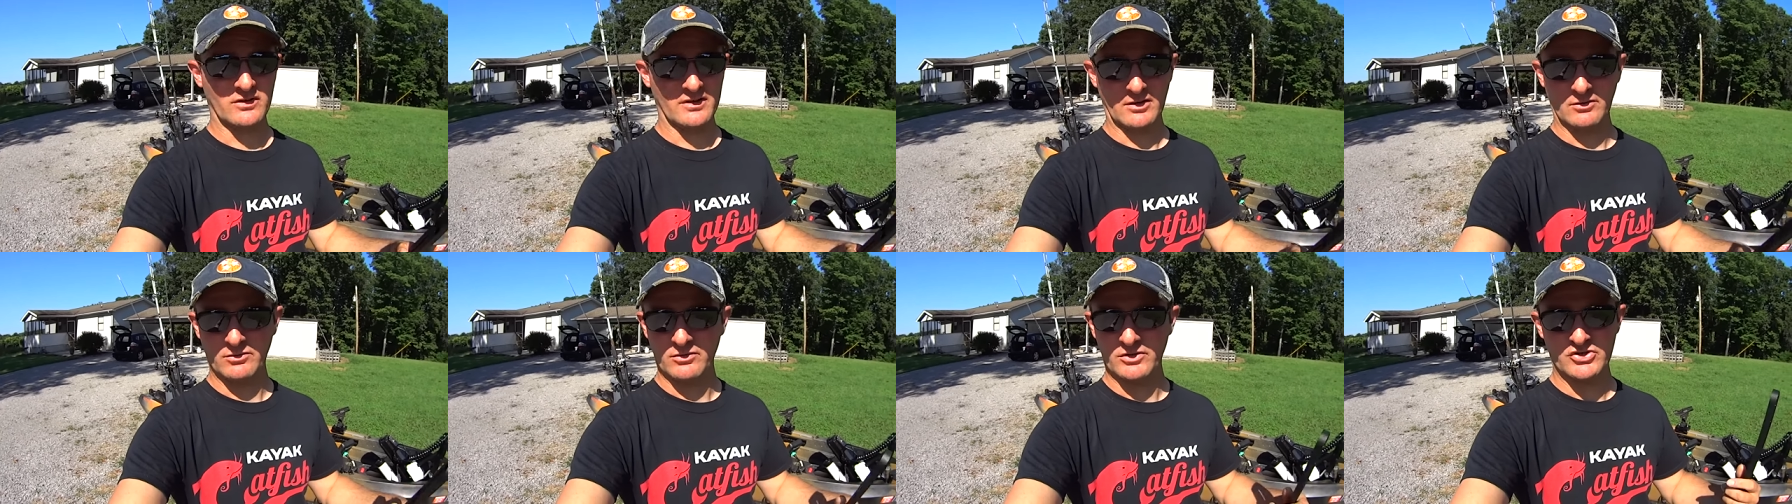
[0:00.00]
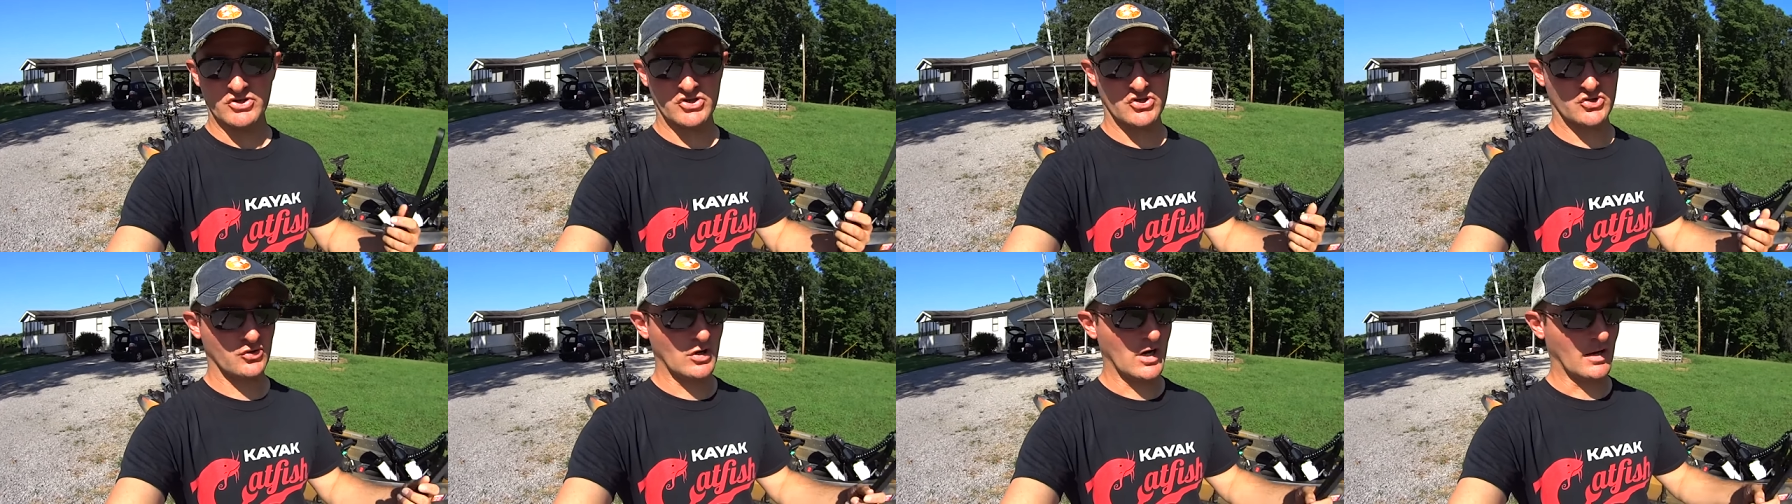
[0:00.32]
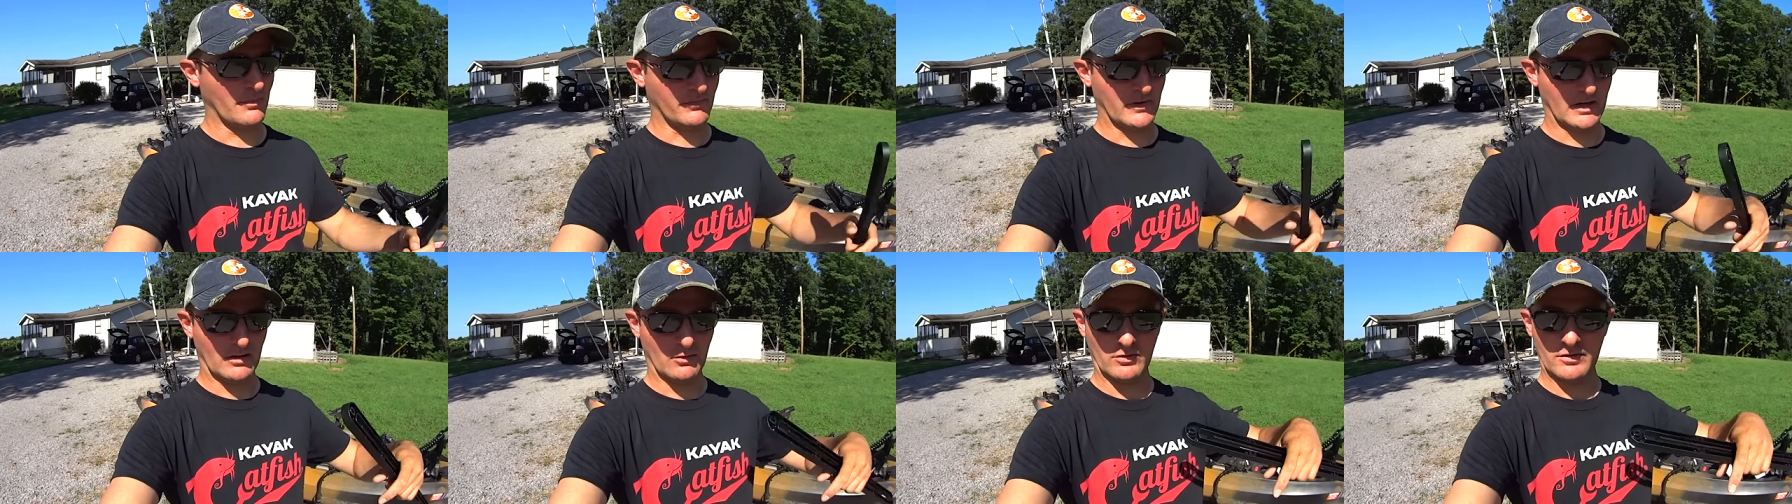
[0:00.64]
They were just
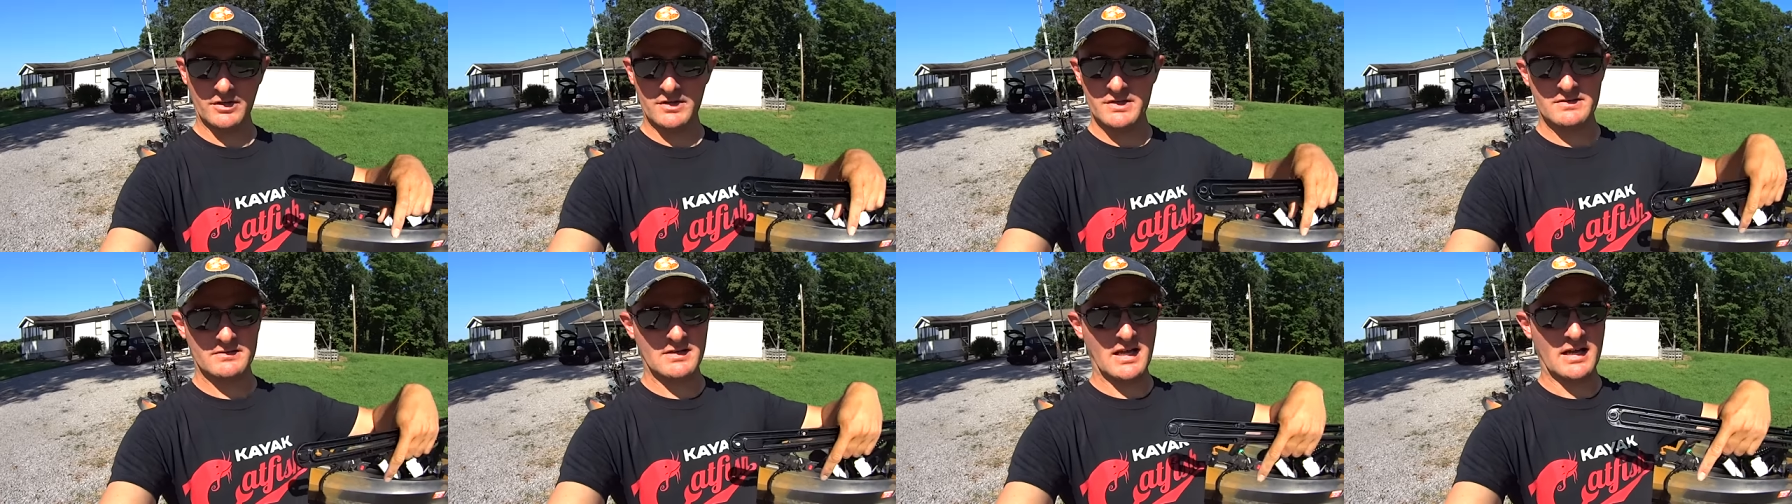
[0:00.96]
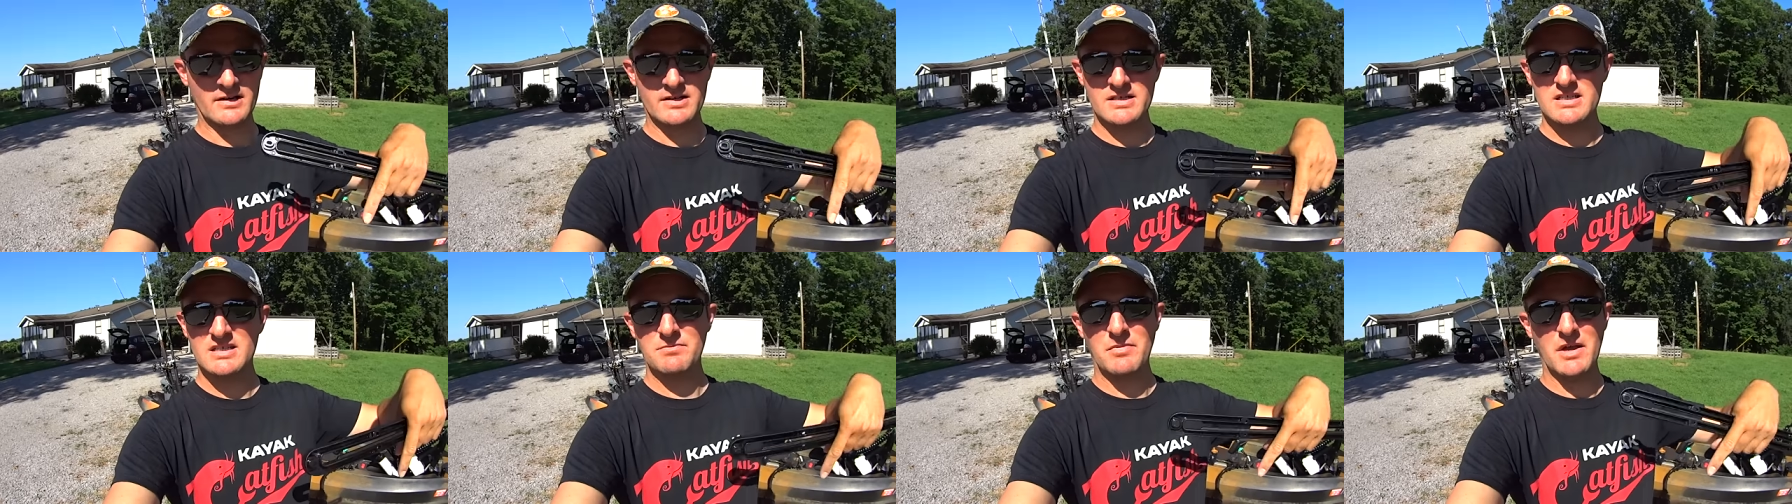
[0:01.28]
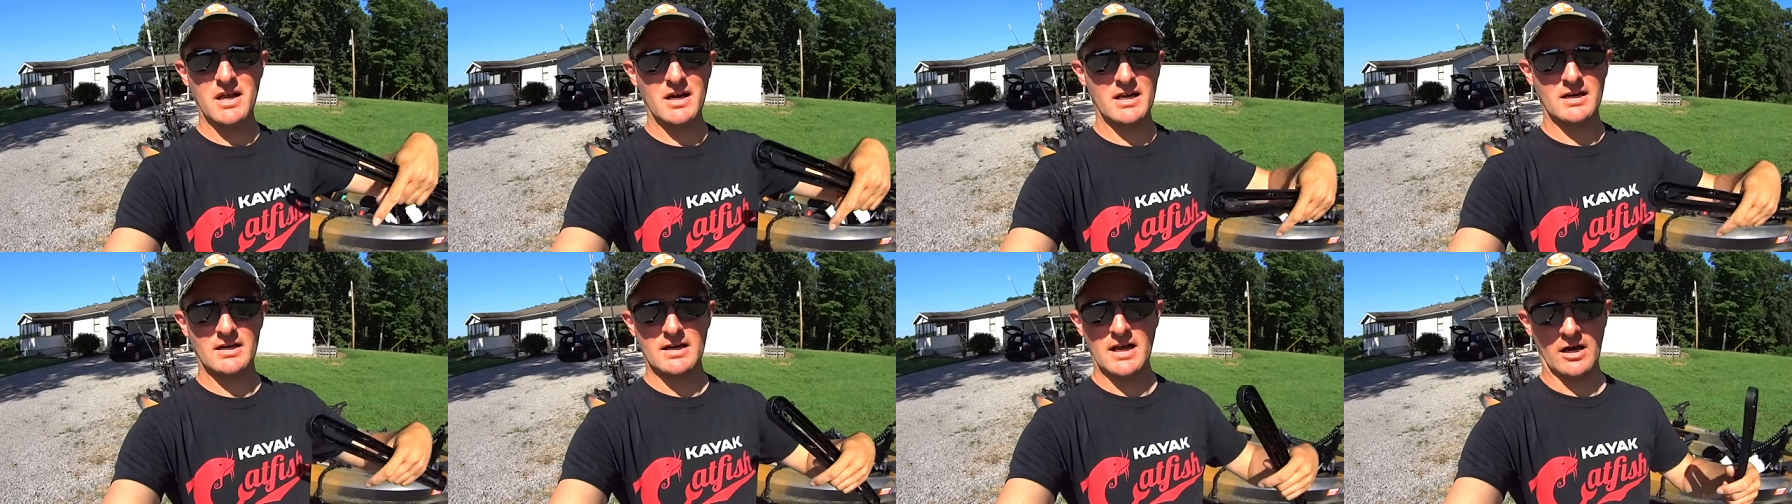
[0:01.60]
stripped. They were just kind of
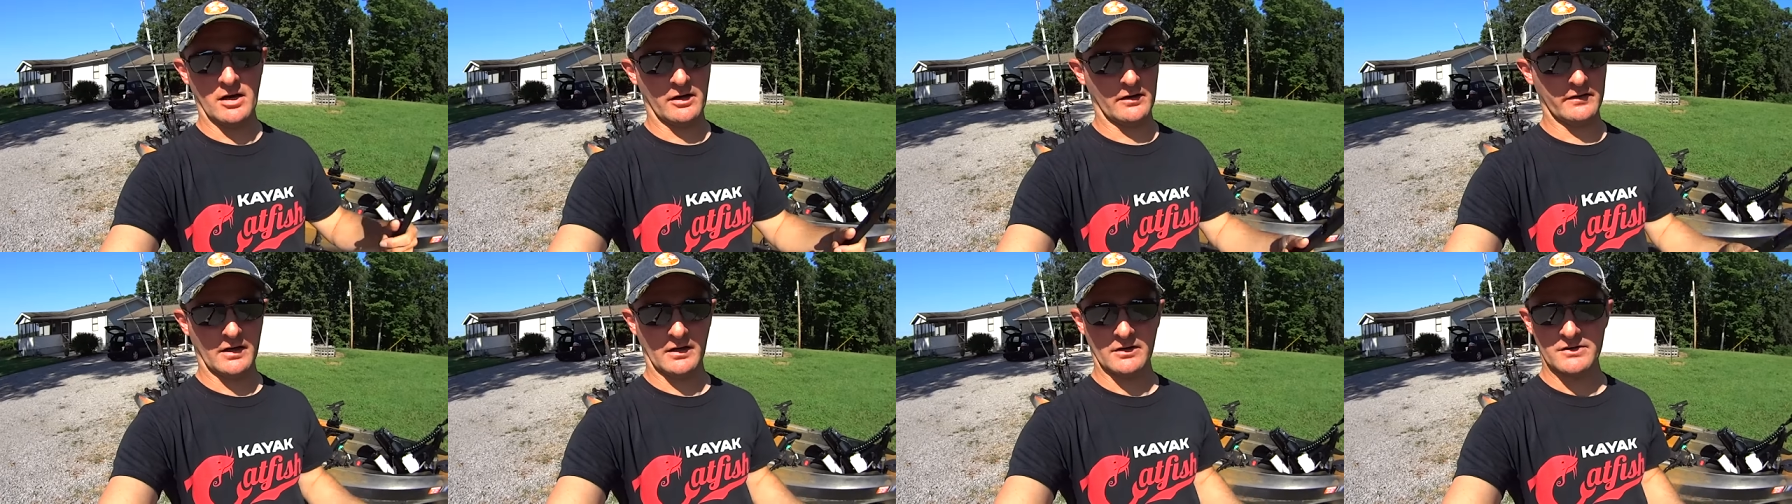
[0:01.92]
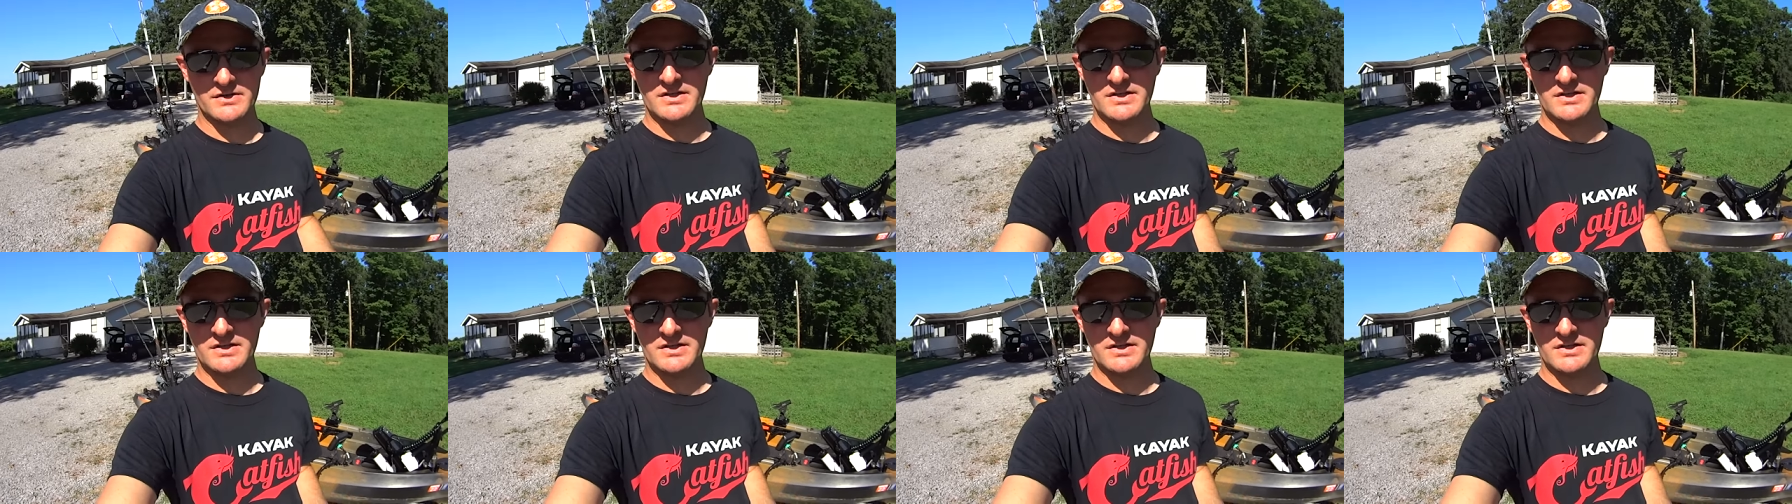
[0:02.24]
spinning down in there.